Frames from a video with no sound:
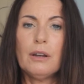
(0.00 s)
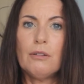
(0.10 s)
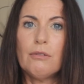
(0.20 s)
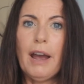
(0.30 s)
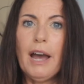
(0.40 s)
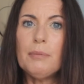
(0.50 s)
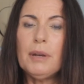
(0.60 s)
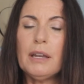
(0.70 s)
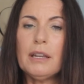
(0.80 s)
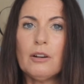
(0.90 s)
grab
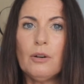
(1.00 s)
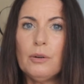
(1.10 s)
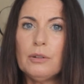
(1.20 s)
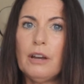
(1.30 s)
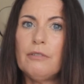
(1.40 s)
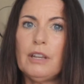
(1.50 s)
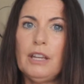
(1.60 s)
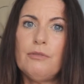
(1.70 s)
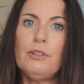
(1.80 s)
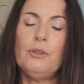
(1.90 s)
and get a hold of
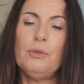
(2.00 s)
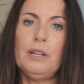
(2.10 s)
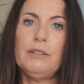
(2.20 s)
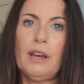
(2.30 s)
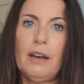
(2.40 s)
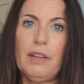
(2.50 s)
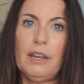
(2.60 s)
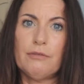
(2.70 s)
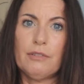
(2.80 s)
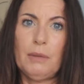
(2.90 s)
if you need to have that
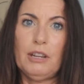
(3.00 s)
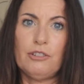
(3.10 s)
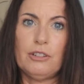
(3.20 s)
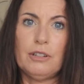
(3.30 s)
information,